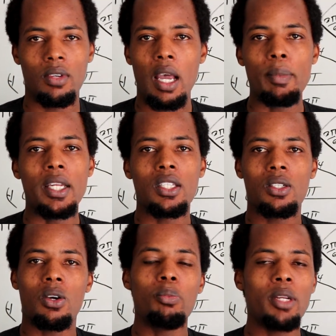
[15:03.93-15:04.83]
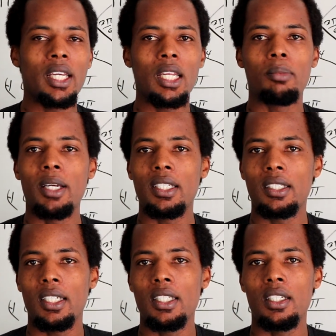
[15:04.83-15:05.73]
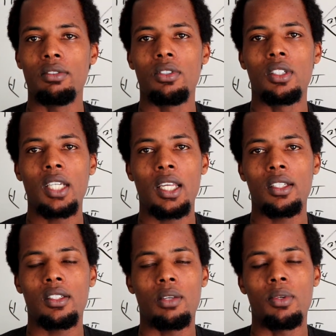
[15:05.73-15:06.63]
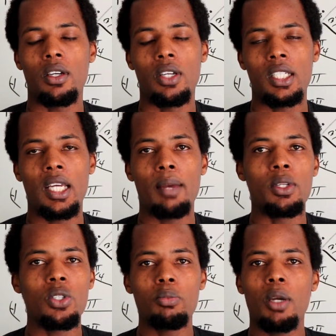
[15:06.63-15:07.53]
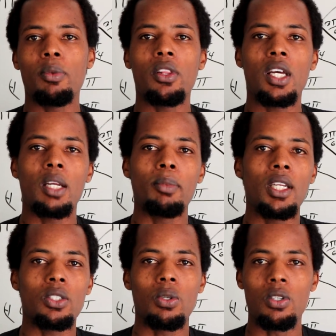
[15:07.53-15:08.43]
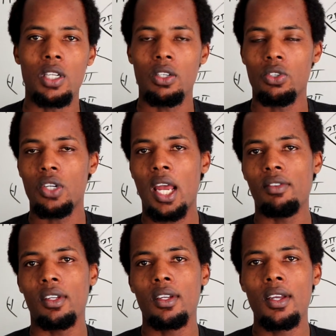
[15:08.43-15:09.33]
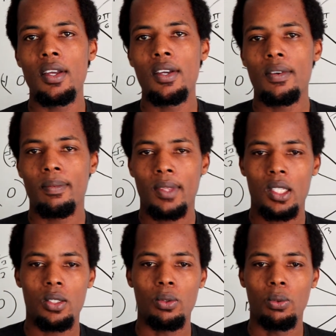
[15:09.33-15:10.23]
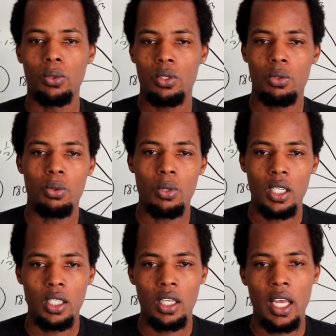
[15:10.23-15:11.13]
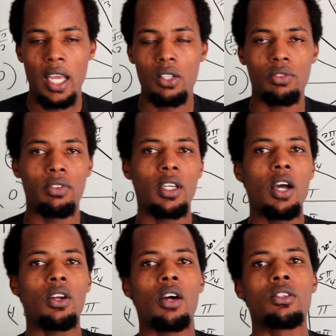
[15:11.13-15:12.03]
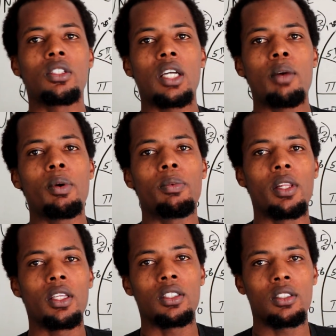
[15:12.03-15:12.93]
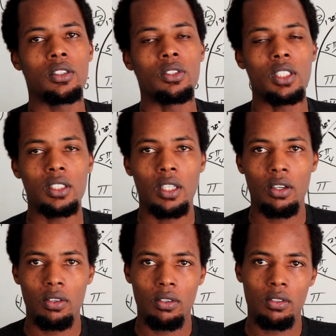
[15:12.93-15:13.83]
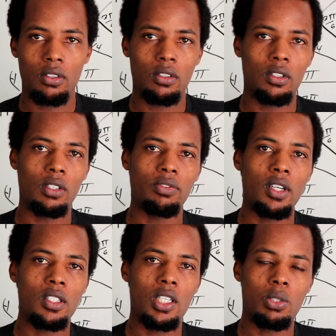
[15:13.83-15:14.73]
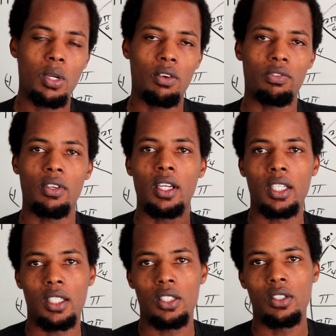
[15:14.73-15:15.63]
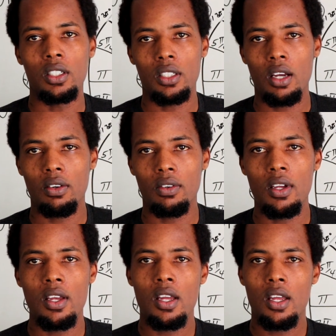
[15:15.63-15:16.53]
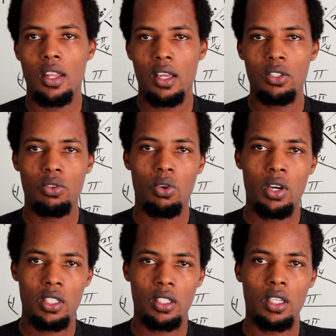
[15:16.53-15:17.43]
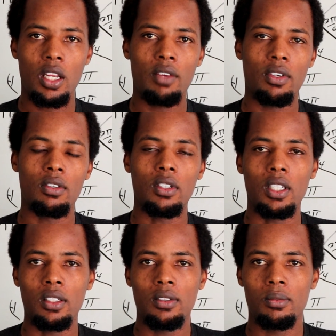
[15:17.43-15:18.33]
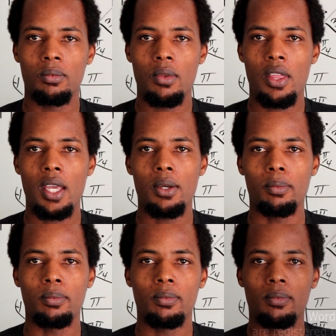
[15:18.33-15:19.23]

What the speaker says: I mean, it's complicated, but it's easy if you take your time. It took me about 30 minutes while I was driving to school, and then I had to figure out how to come up with this unit circle, the fastest way of filling this unit circle. Thanks for watching and have a good day. Thank you.